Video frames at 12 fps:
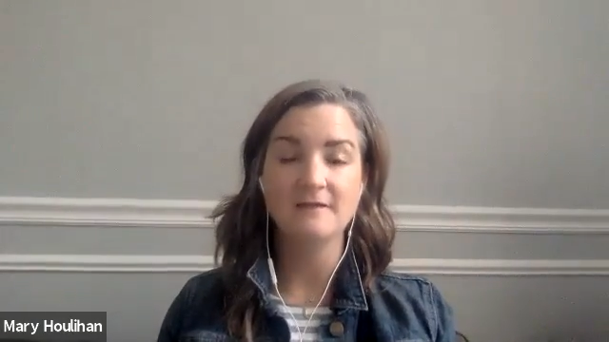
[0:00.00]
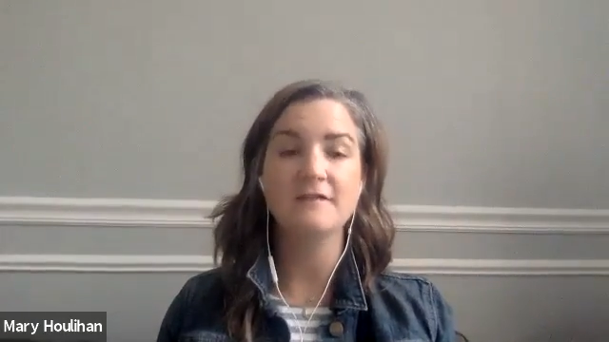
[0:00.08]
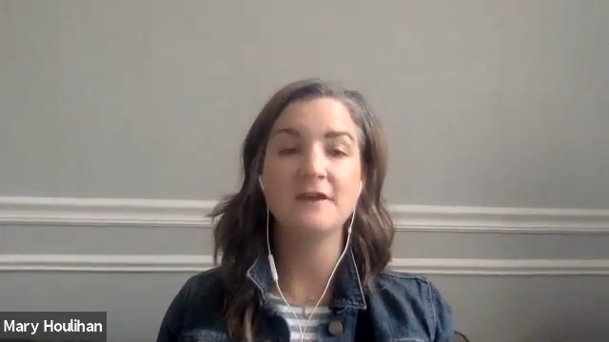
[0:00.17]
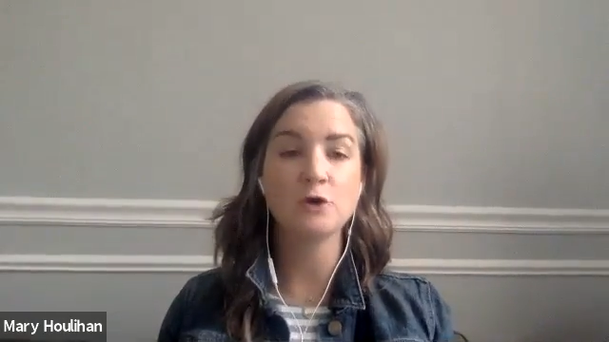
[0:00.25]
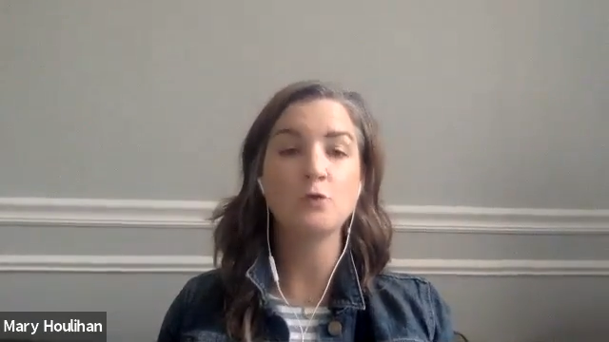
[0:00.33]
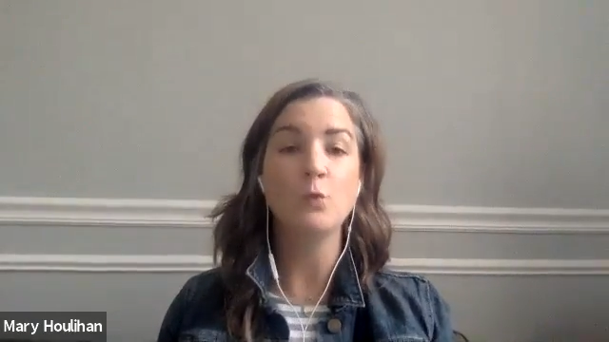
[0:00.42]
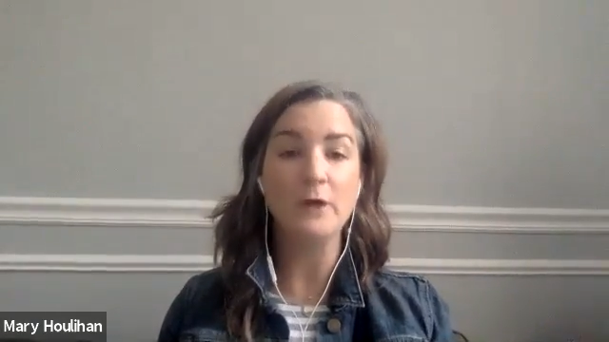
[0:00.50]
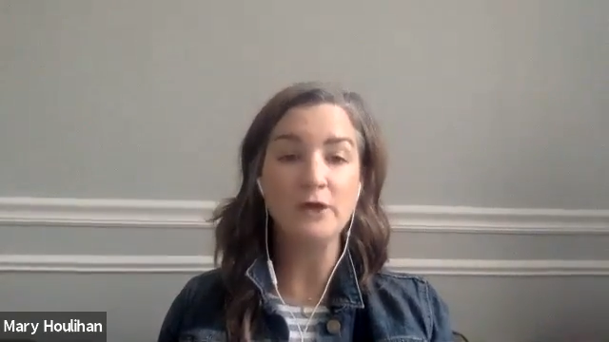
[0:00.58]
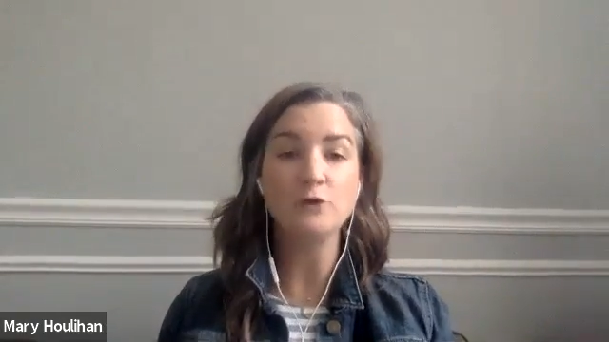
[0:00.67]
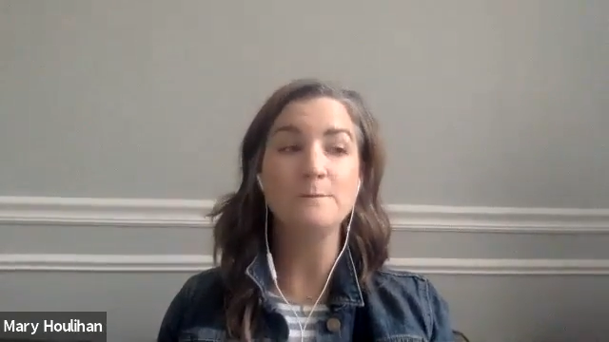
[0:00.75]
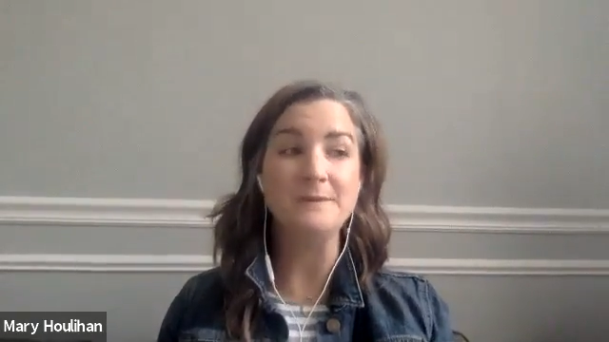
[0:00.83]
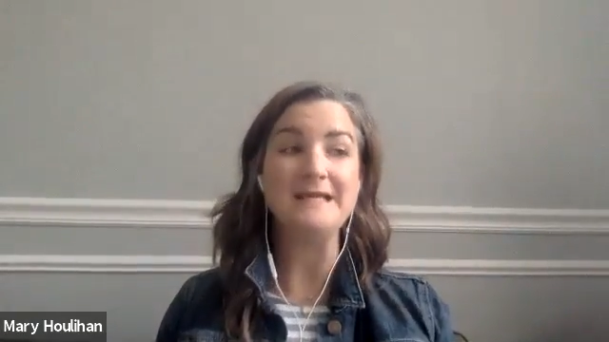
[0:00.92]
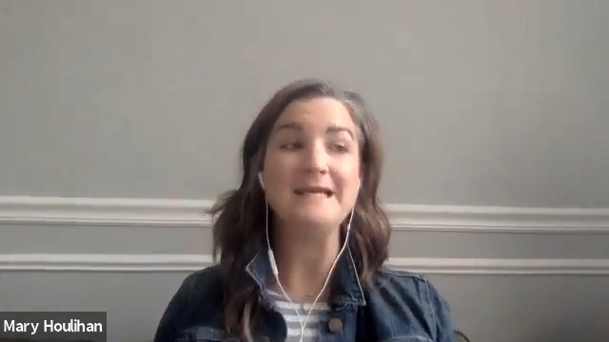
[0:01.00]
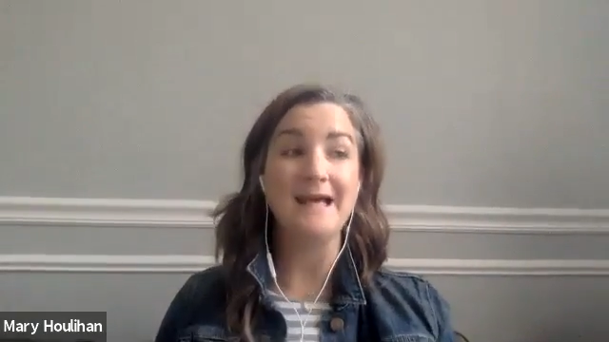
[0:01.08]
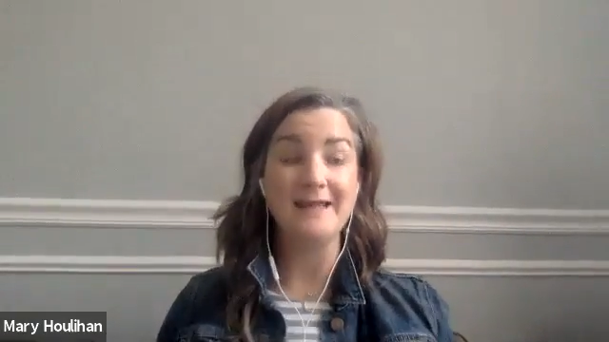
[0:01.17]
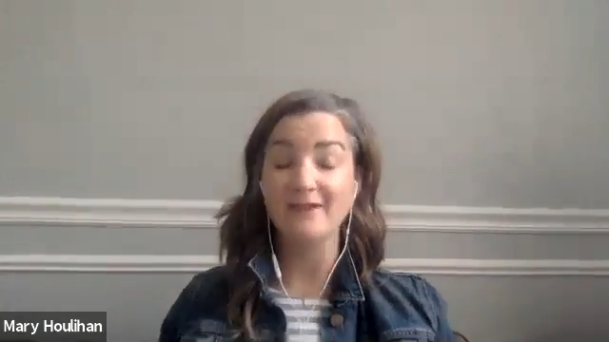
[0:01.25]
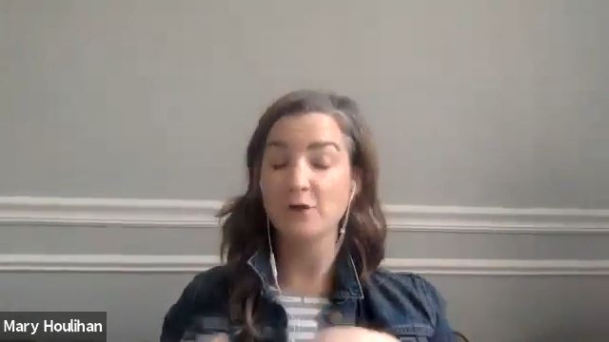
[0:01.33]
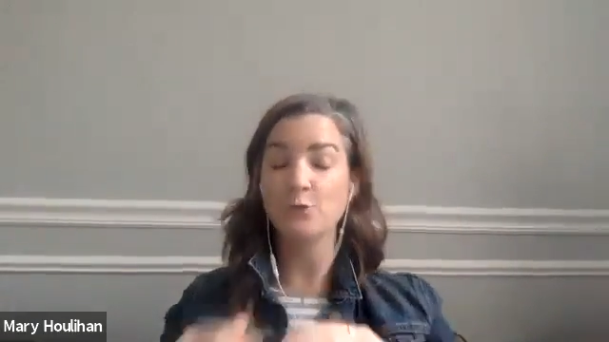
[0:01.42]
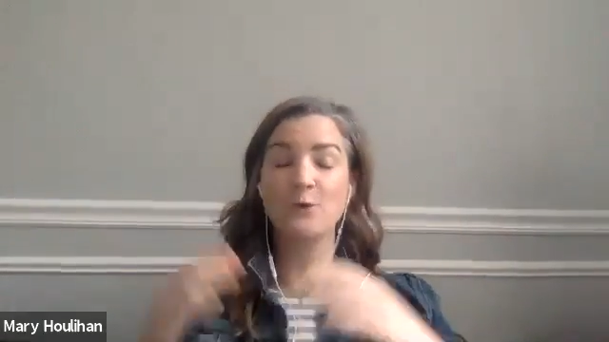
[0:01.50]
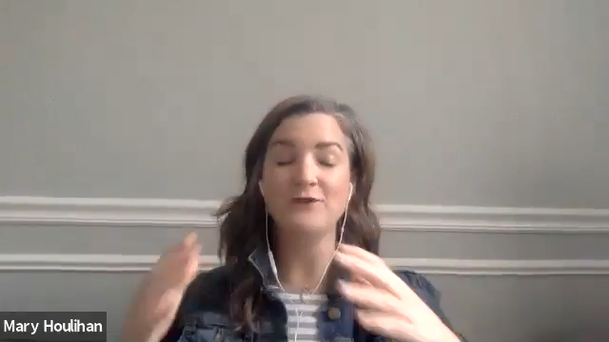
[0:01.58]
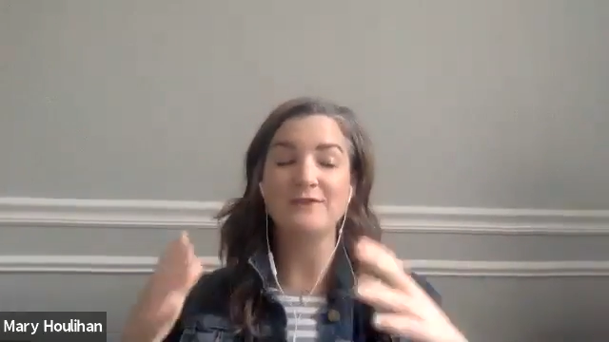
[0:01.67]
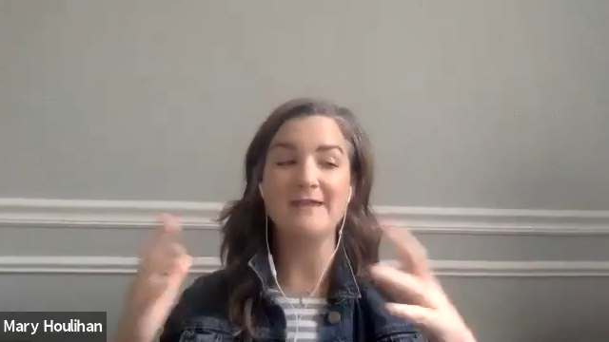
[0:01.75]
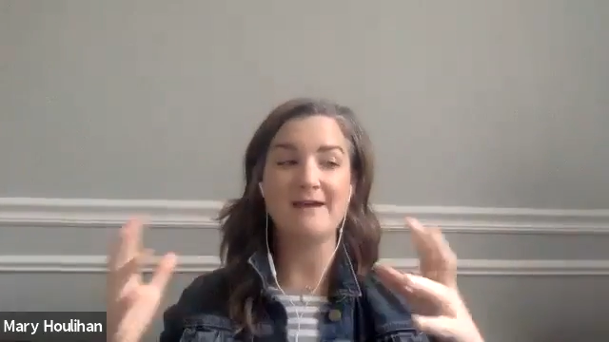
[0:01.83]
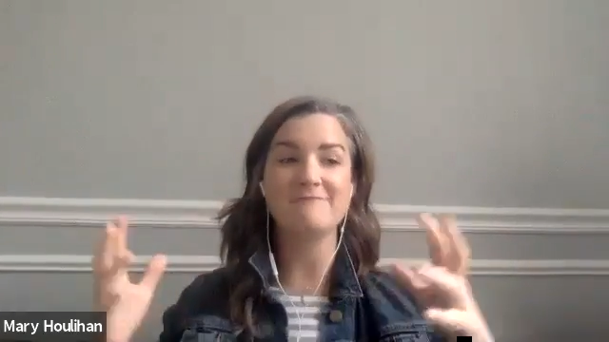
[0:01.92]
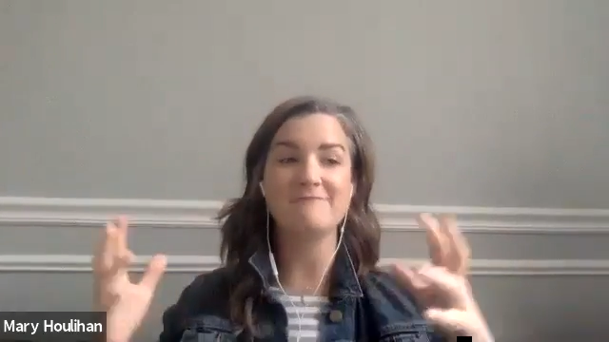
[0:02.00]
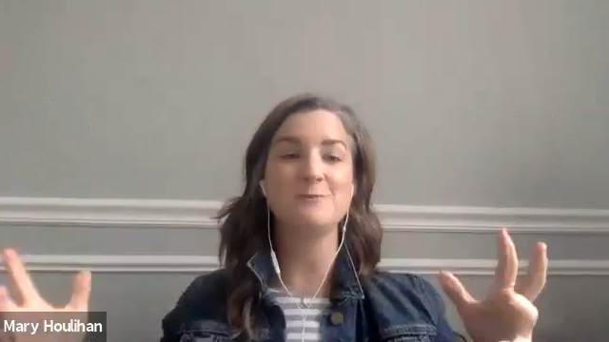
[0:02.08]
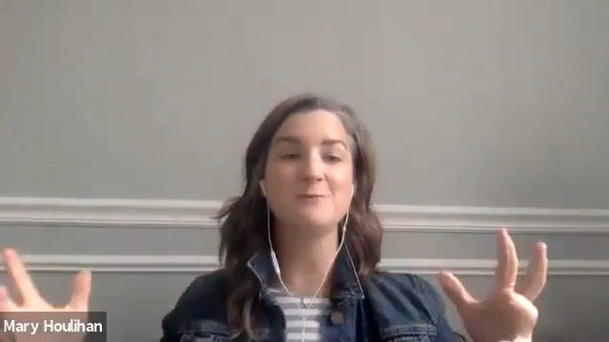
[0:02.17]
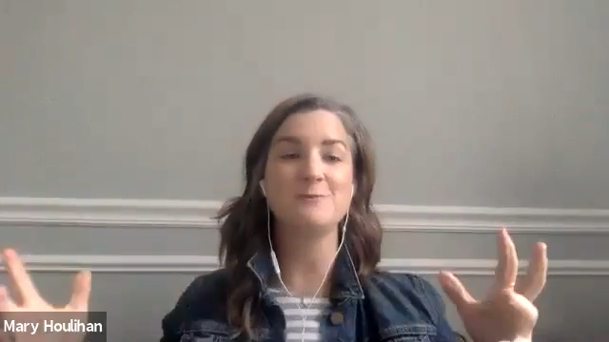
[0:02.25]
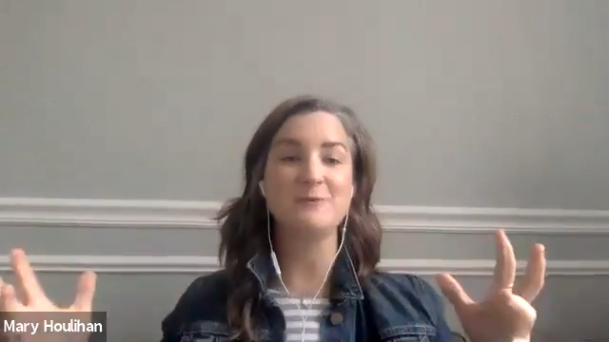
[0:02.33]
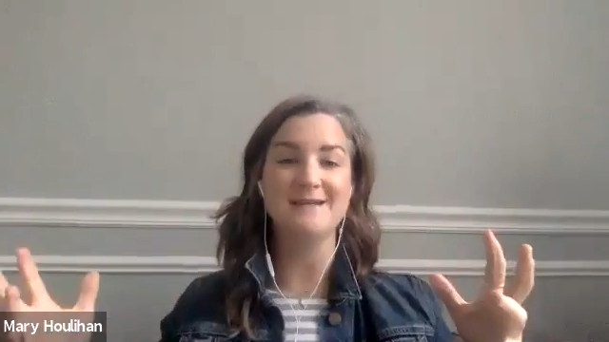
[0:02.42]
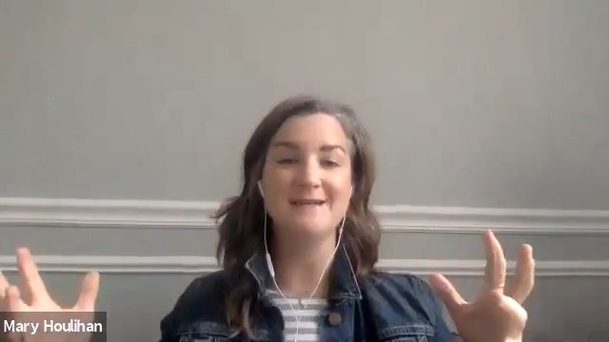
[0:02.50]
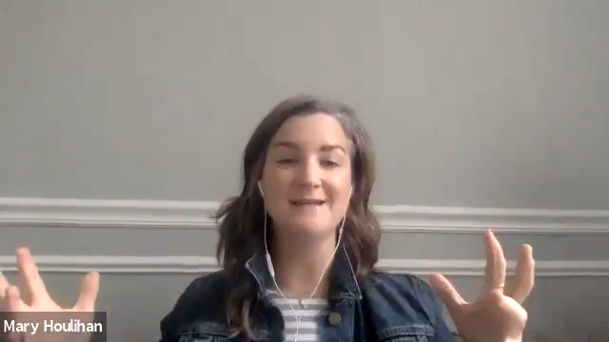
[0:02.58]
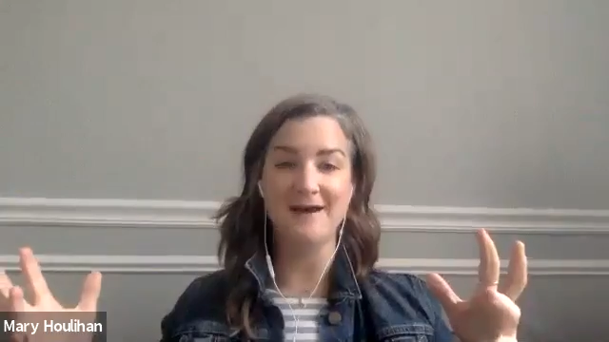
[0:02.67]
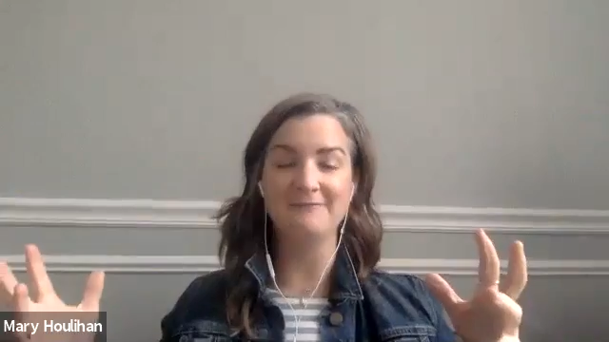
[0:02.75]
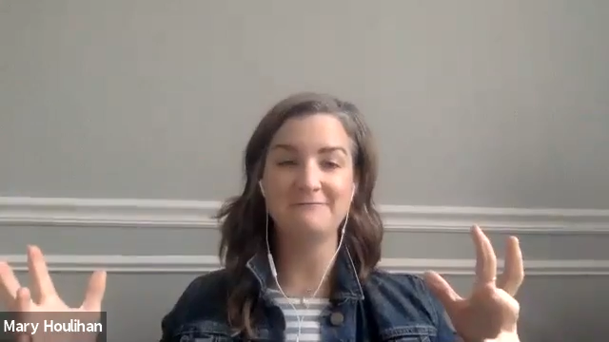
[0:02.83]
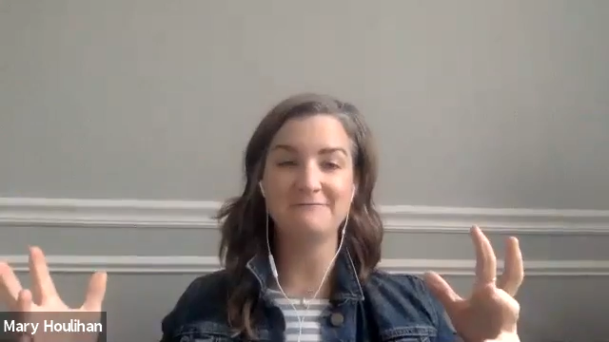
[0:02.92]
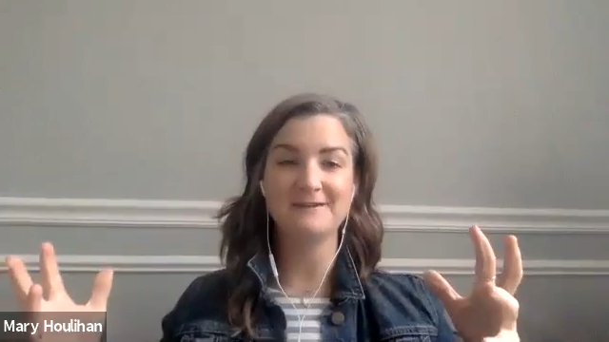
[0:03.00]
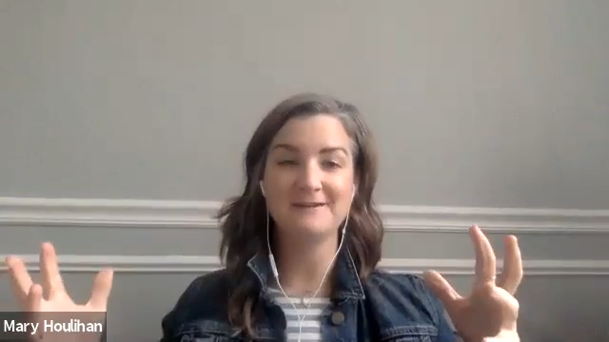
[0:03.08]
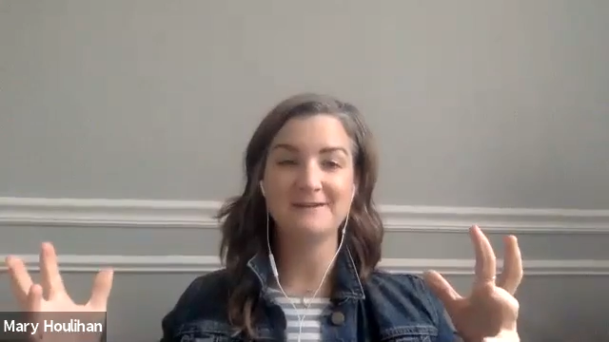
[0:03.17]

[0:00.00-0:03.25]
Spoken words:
there will never be enough